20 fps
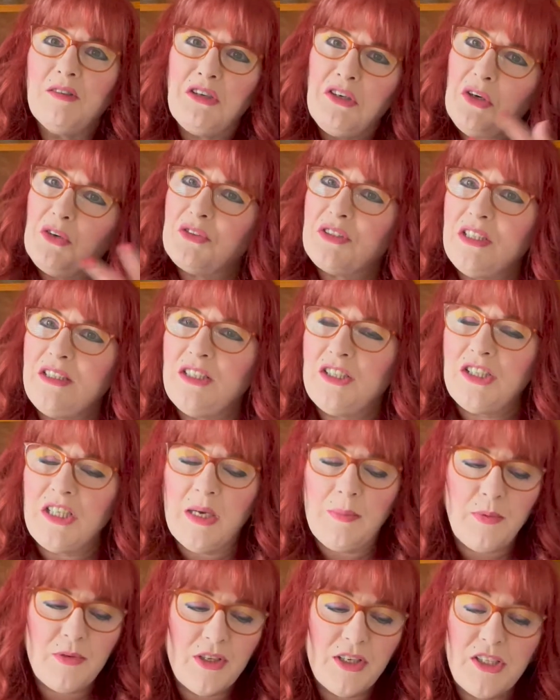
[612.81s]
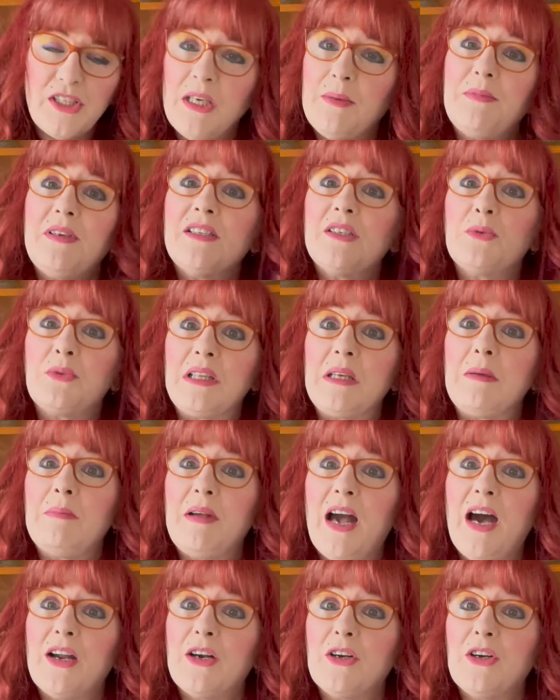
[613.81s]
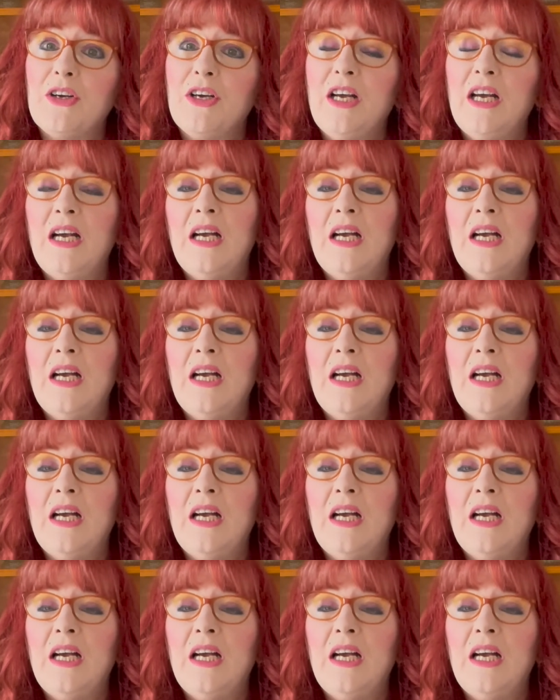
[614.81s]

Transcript: you don't see the chip, or the chip doesn't really matter.